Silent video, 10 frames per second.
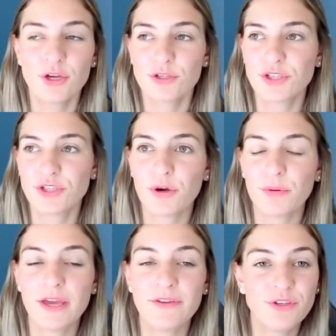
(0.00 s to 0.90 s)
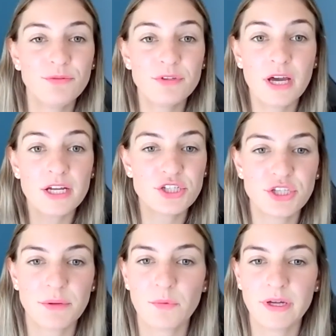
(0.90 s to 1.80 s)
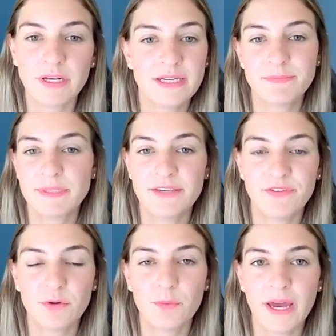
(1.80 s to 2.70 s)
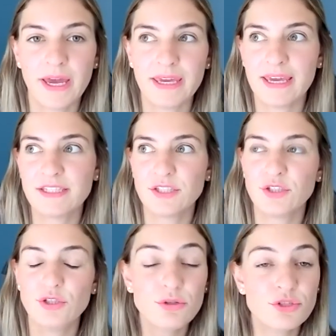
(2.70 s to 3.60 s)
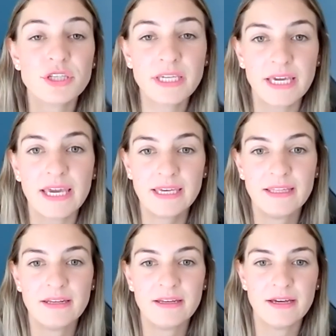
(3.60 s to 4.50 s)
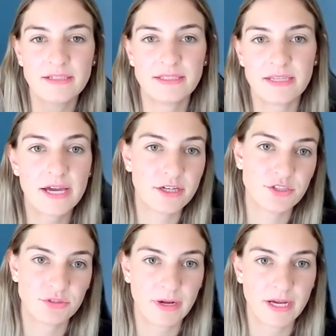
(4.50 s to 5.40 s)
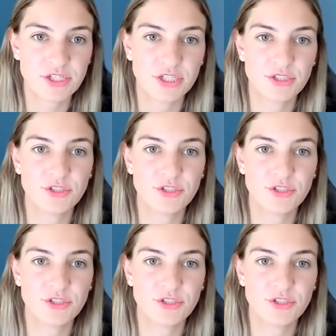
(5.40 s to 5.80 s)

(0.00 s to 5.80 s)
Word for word: So, if you nudge someone in a specific way, it's usually in a desired direction.